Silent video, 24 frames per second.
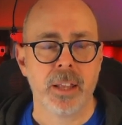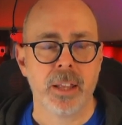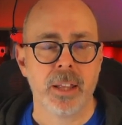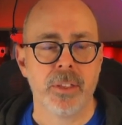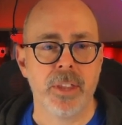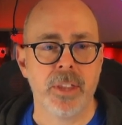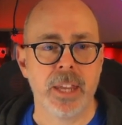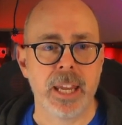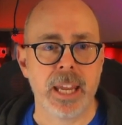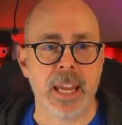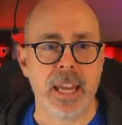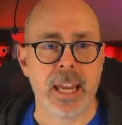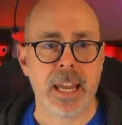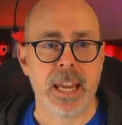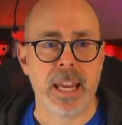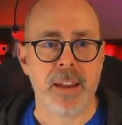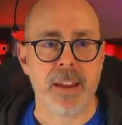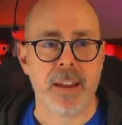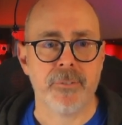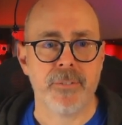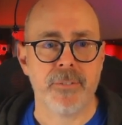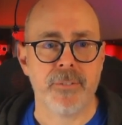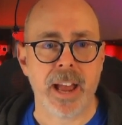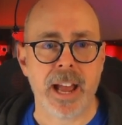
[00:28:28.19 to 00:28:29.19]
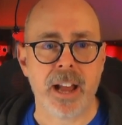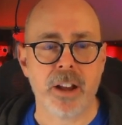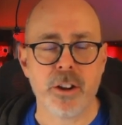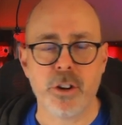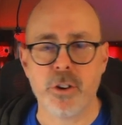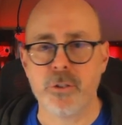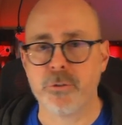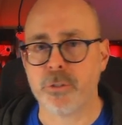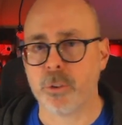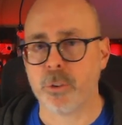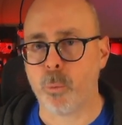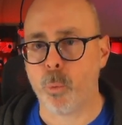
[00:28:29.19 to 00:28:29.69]
the
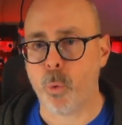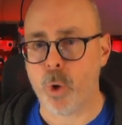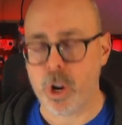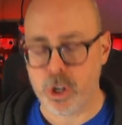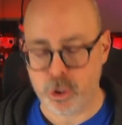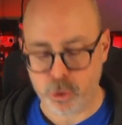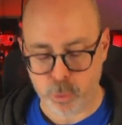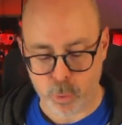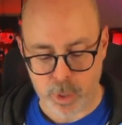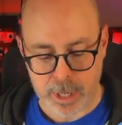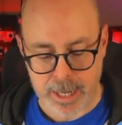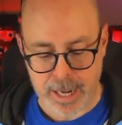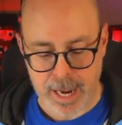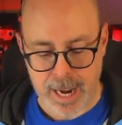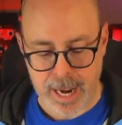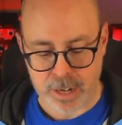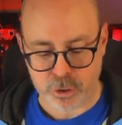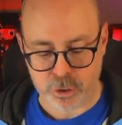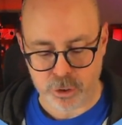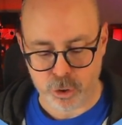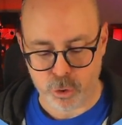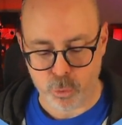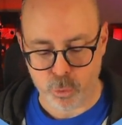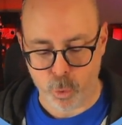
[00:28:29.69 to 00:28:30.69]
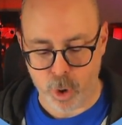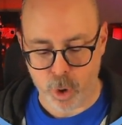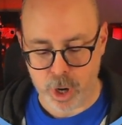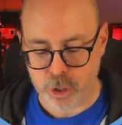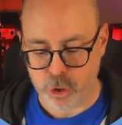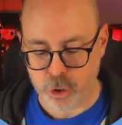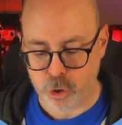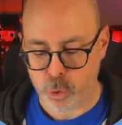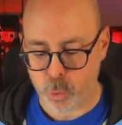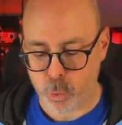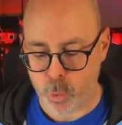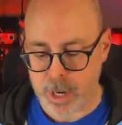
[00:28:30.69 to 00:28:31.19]
value from 128 to
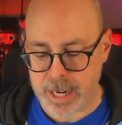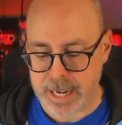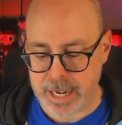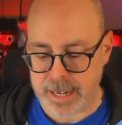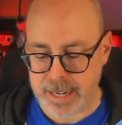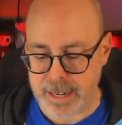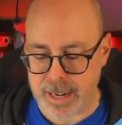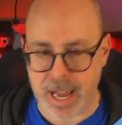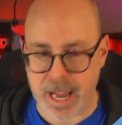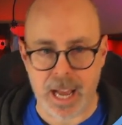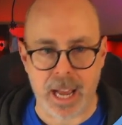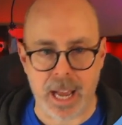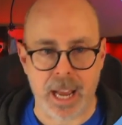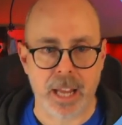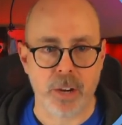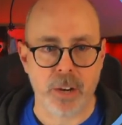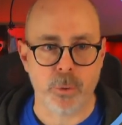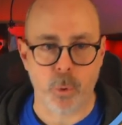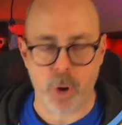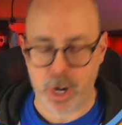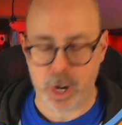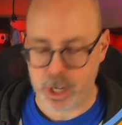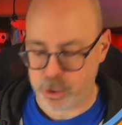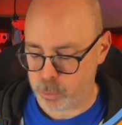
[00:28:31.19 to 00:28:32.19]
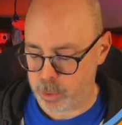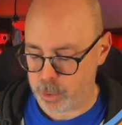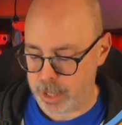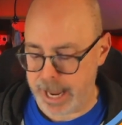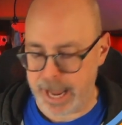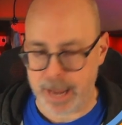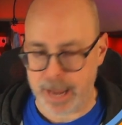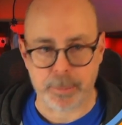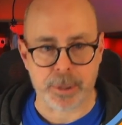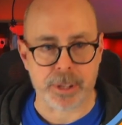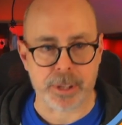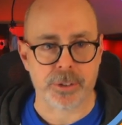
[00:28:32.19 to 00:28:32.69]
129, watch what
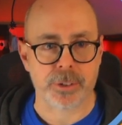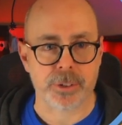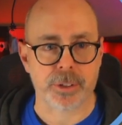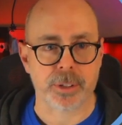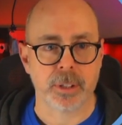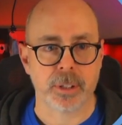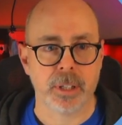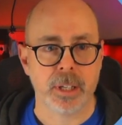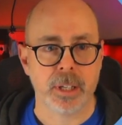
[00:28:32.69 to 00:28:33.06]
happens.